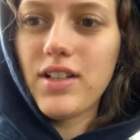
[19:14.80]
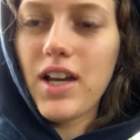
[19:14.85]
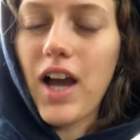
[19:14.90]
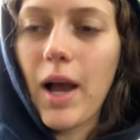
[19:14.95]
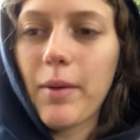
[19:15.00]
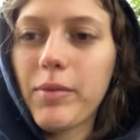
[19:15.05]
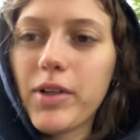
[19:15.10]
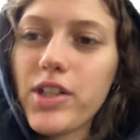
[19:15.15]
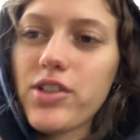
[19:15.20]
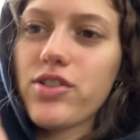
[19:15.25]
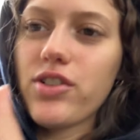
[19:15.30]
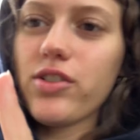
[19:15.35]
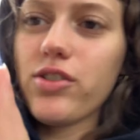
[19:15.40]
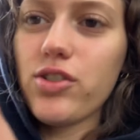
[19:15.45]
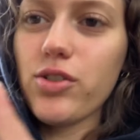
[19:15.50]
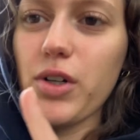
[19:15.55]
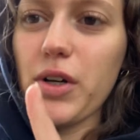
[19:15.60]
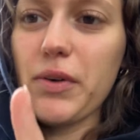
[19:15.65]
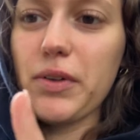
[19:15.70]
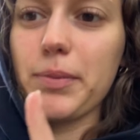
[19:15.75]
I'm gonna
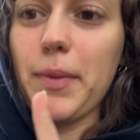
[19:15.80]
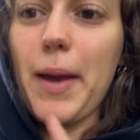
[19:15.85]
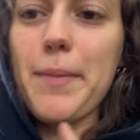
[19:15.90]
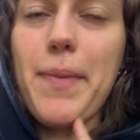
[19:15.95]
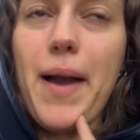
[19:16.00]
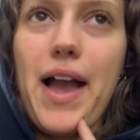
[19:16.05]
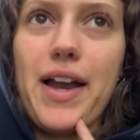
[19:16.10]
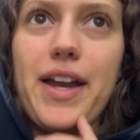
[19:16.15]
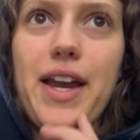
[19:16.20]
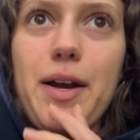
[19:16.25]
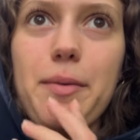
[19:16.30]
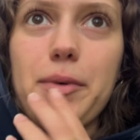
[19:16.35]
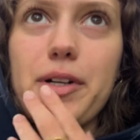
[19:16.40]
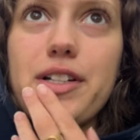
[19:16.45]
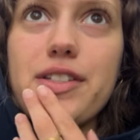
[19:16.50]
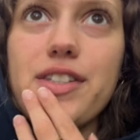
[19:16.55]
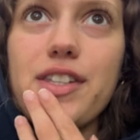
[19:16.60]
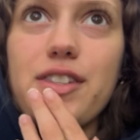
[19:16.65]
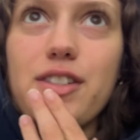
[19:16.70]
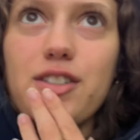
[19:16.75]
do it with my back camera
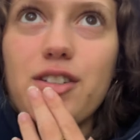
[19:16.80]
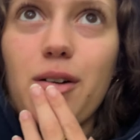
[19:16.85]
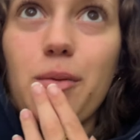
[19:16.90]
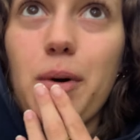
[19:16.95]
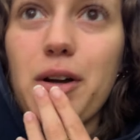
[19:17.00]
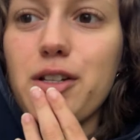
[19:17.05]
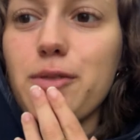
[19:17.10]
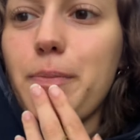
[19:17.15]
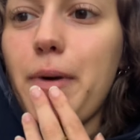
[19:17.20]
because it's so much